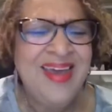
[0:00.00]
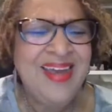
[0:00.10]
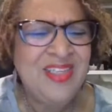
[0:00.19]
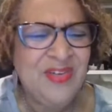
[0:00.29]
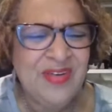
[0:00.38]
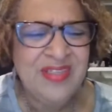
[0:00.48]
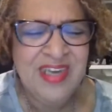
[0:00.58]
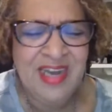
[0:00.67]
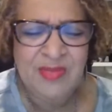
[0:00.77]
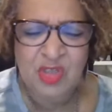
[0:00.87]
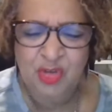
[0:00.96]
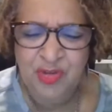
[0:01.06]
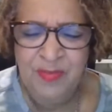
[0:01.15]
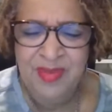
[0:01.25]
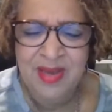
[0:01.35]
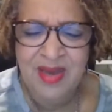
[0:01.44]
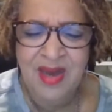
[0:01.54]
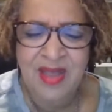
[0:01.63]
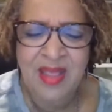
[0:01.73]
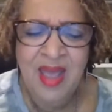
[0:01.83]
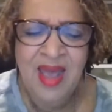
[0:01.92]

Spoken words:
and different types of treatment, God.